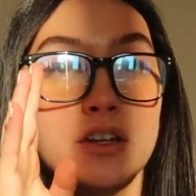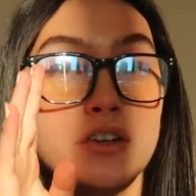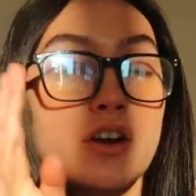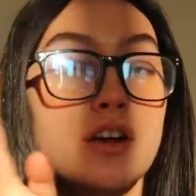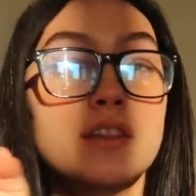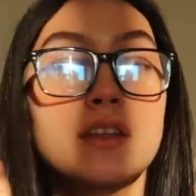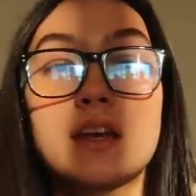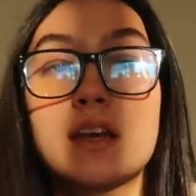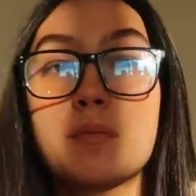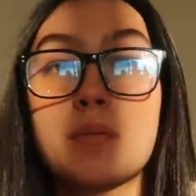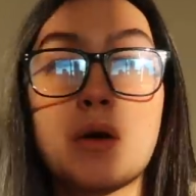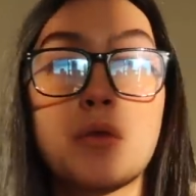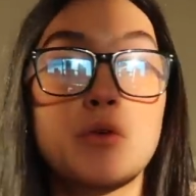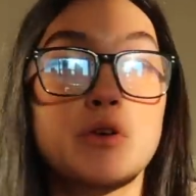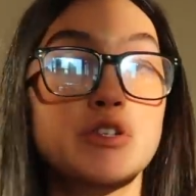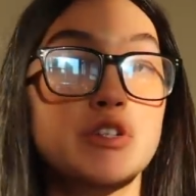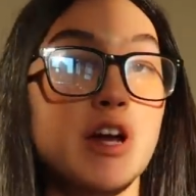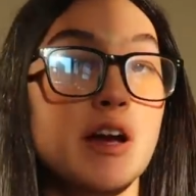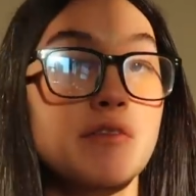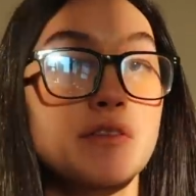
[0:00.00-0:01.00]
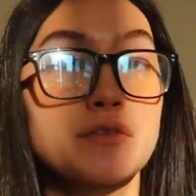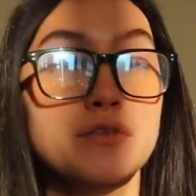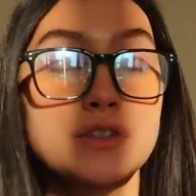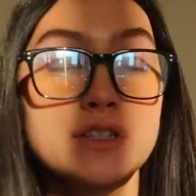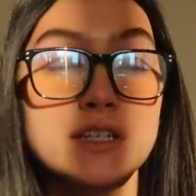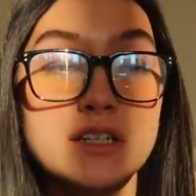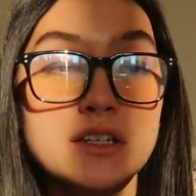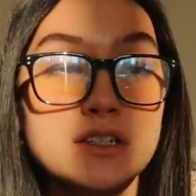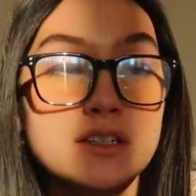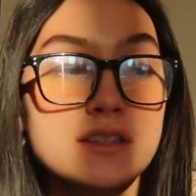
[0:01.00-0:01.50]
You're not thinking about what you're having for
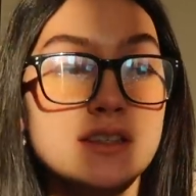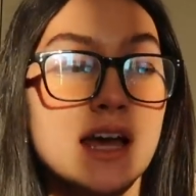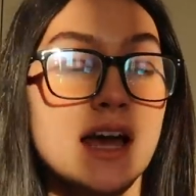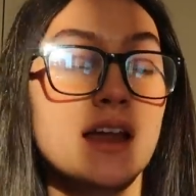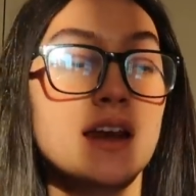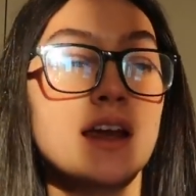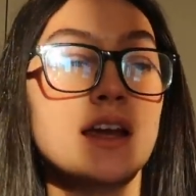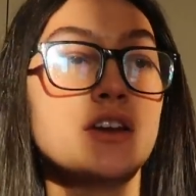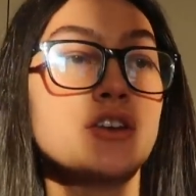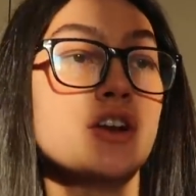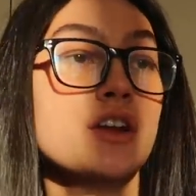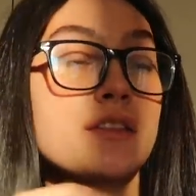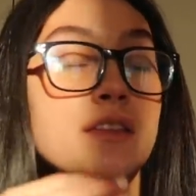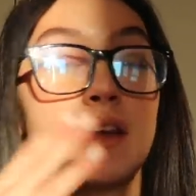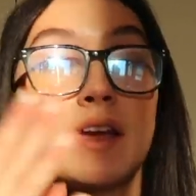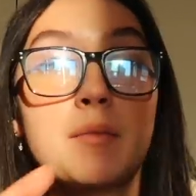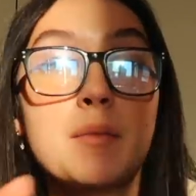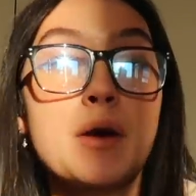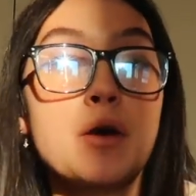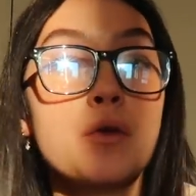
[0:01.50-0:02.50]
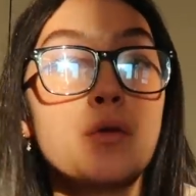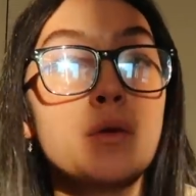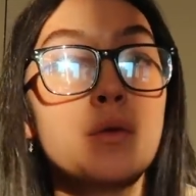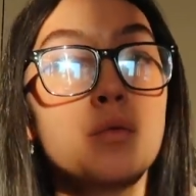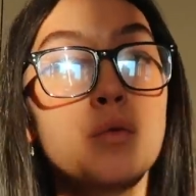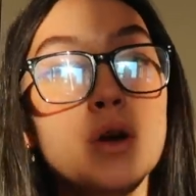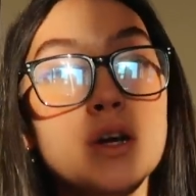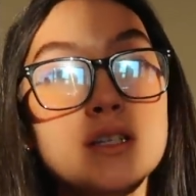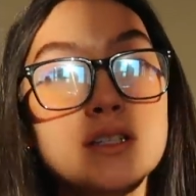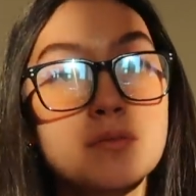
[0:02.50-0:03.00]
dinner that night. You're not thinking about going to
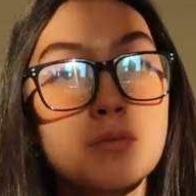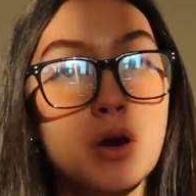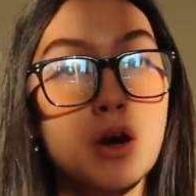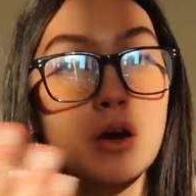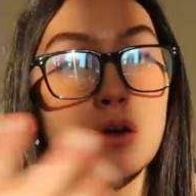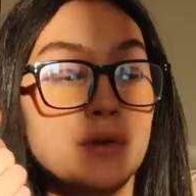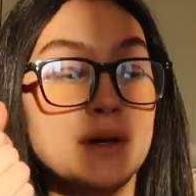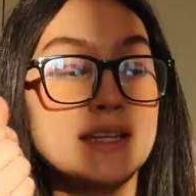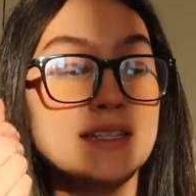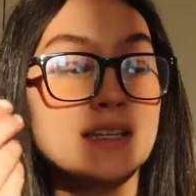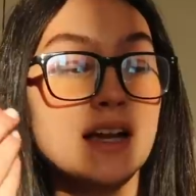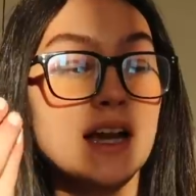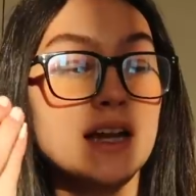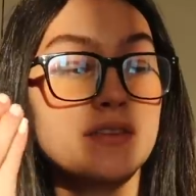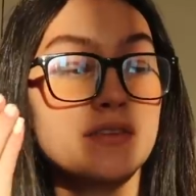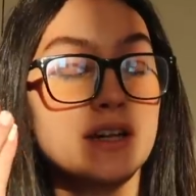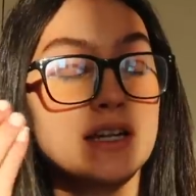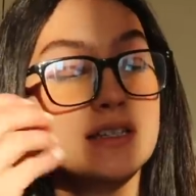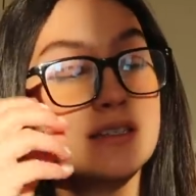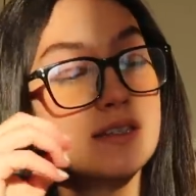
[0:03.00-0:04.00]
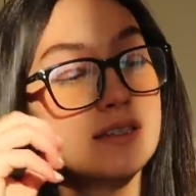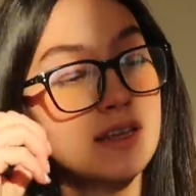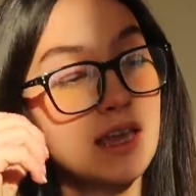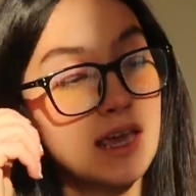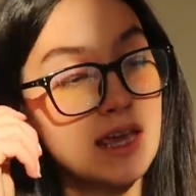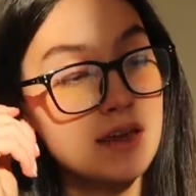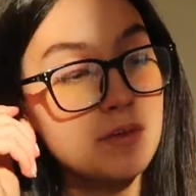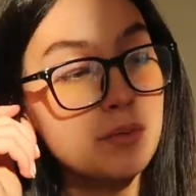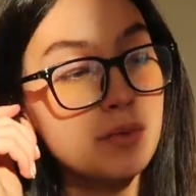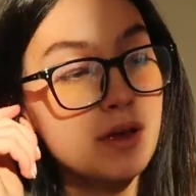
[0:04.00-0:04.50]
work tomorrow. So it is kind of an
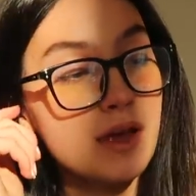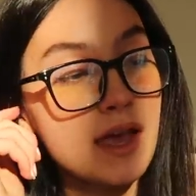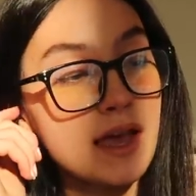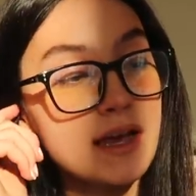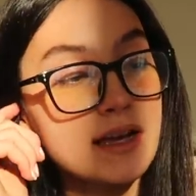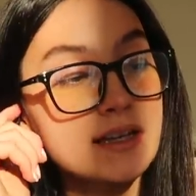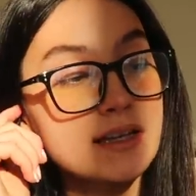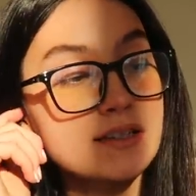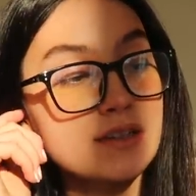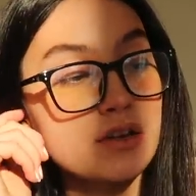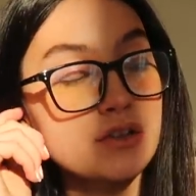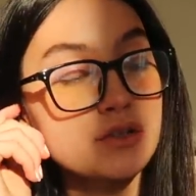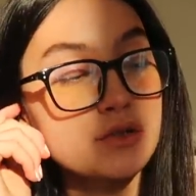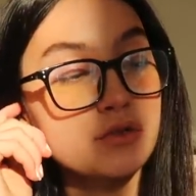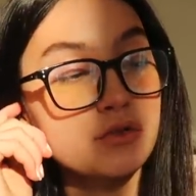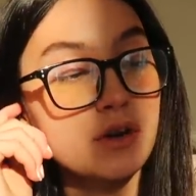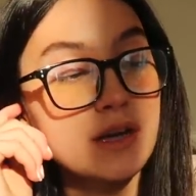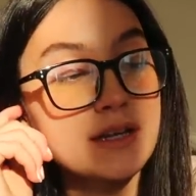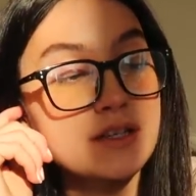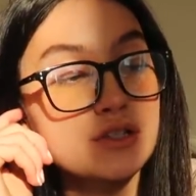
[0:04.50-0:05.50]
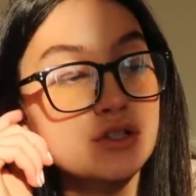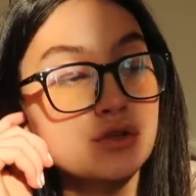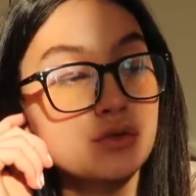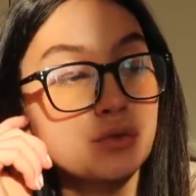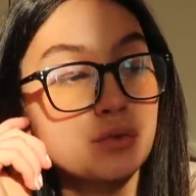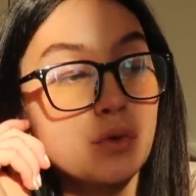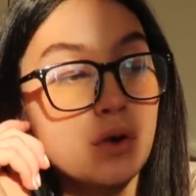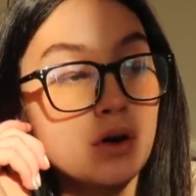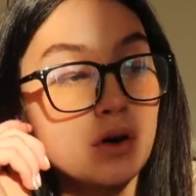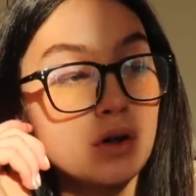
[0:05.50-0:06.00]
escape, and it's also a great
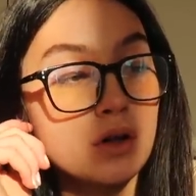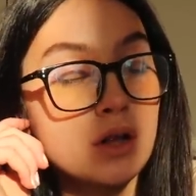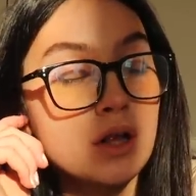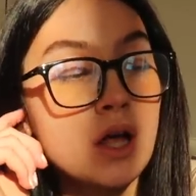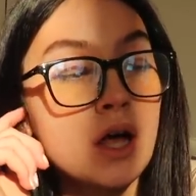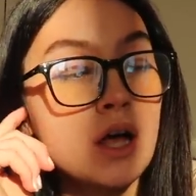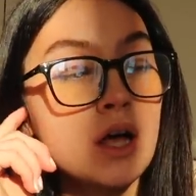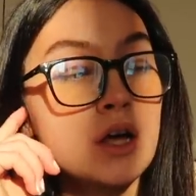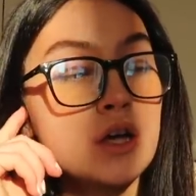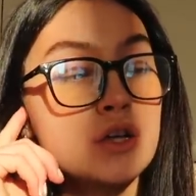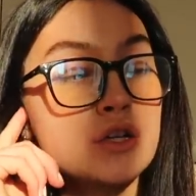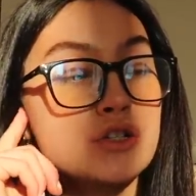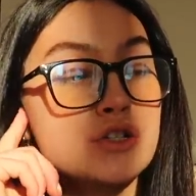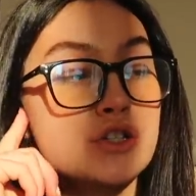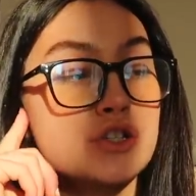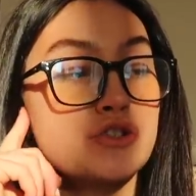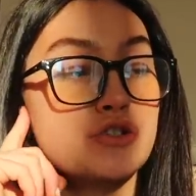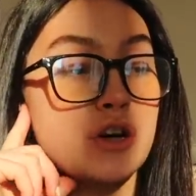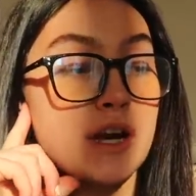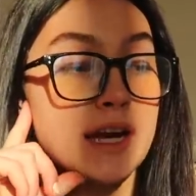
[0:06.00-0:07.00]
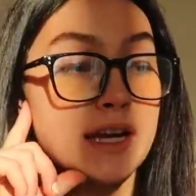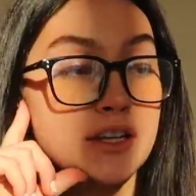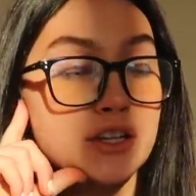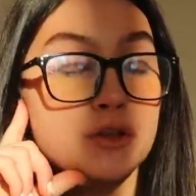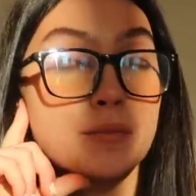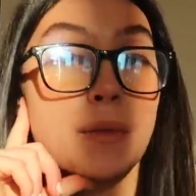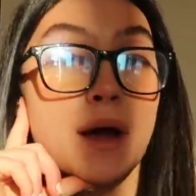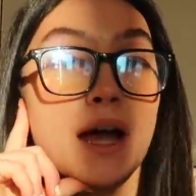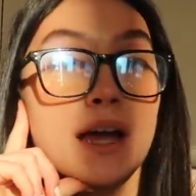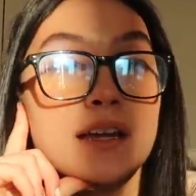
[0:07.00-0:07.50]
tool to train
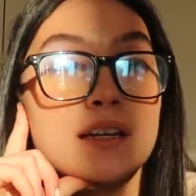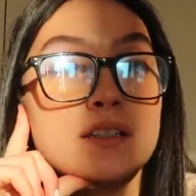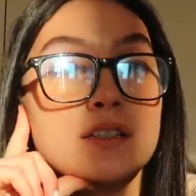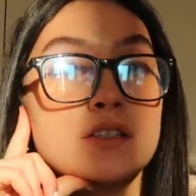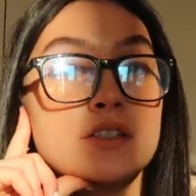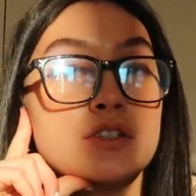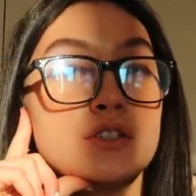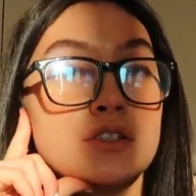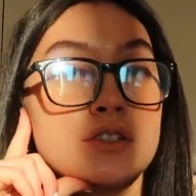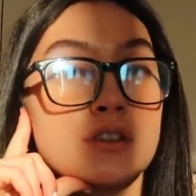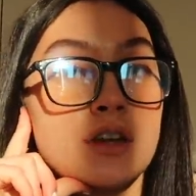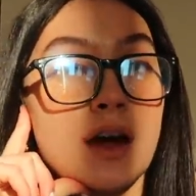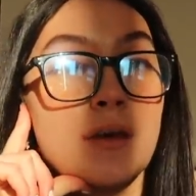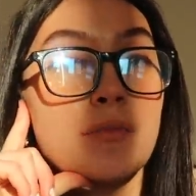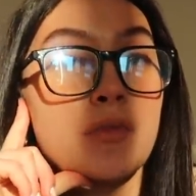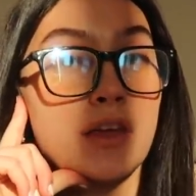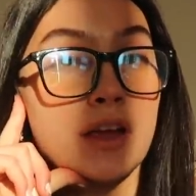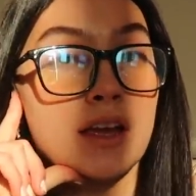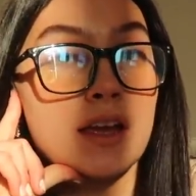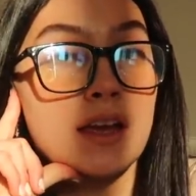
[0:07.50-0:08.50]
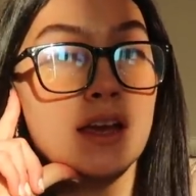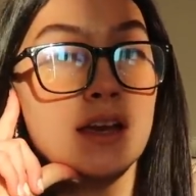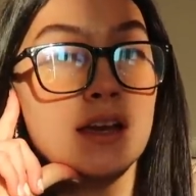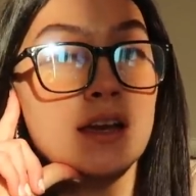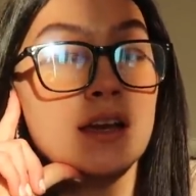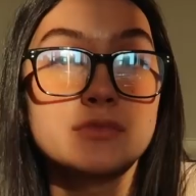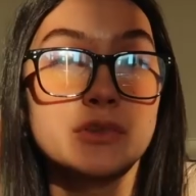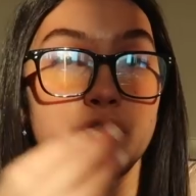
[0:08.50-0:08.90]
your mind to stop thinking.